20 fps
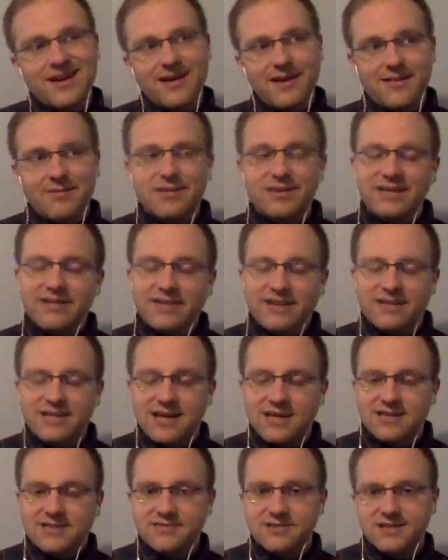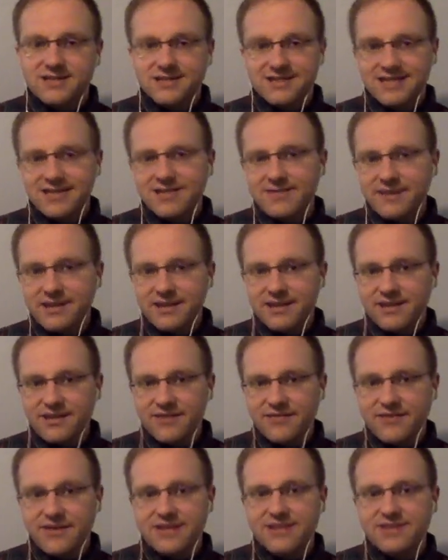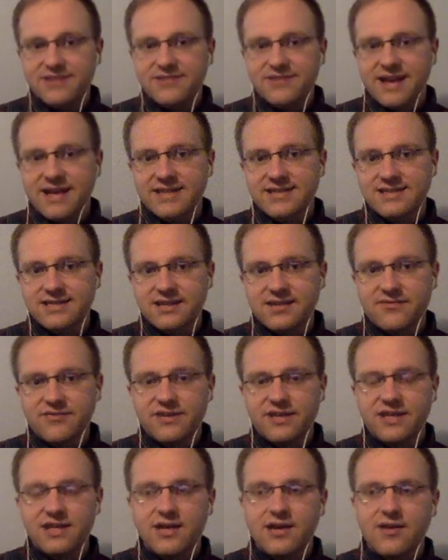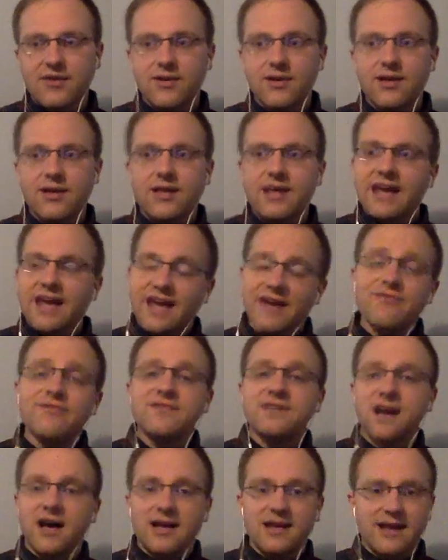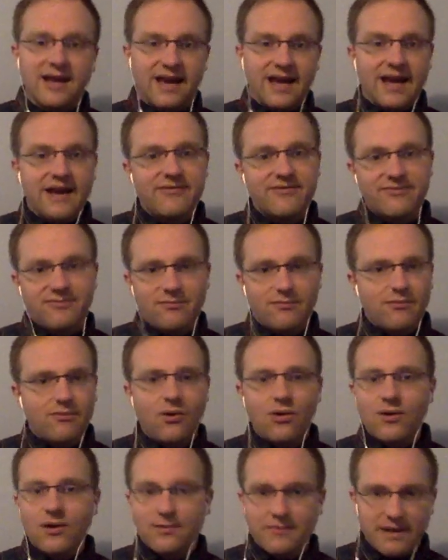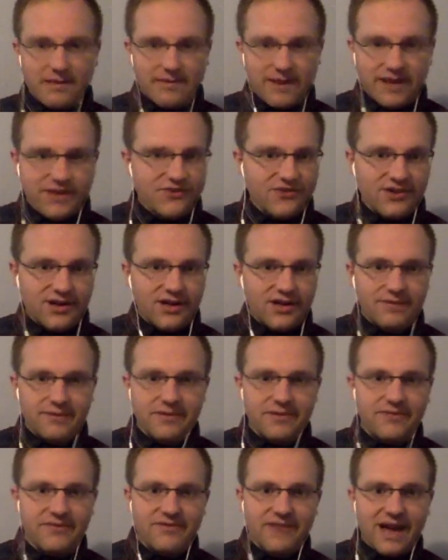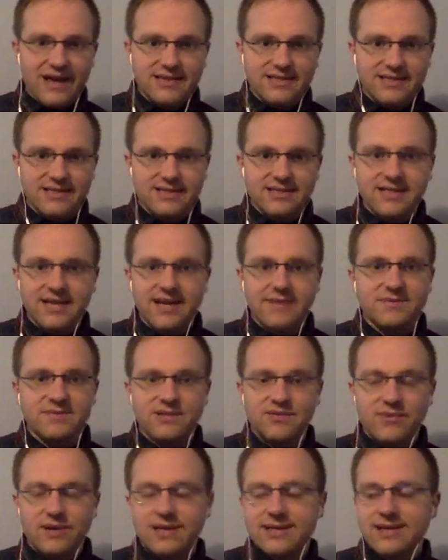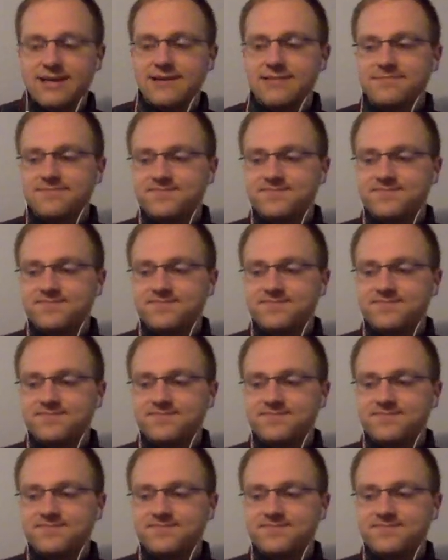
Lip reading: believe I talked about it a little bit in the Pfizer vaccine video. If not, I have more in my Patreon about vaccine types and whatnot.